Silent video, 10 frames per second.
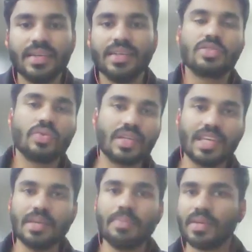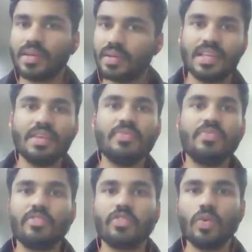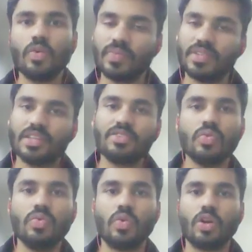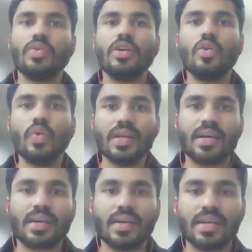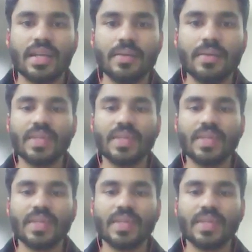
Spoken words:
So keep with the flow. Just do what you are doing currently.